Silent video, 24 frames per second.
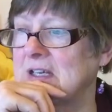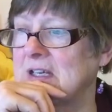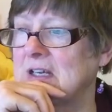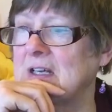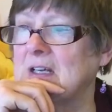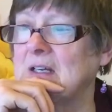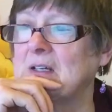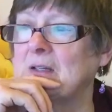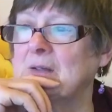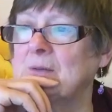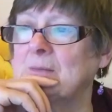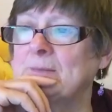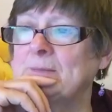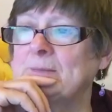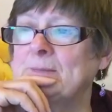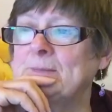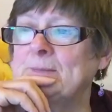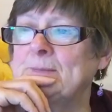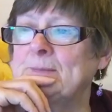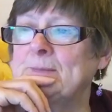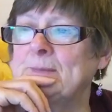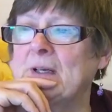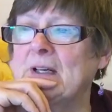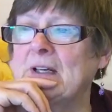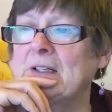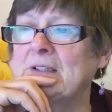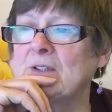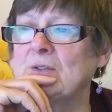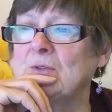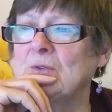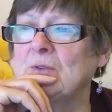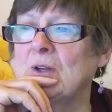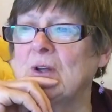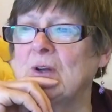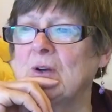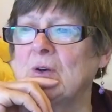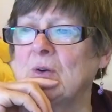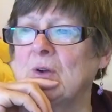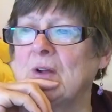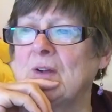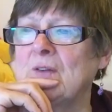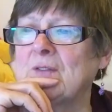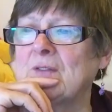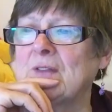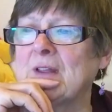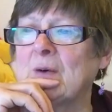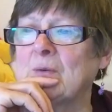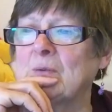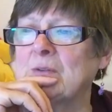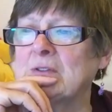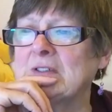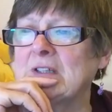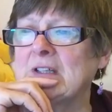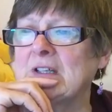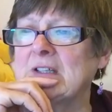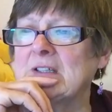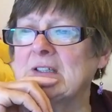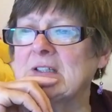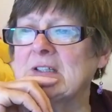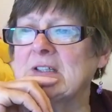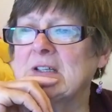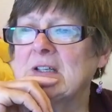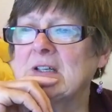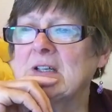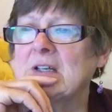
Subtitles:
I don't know if that was it.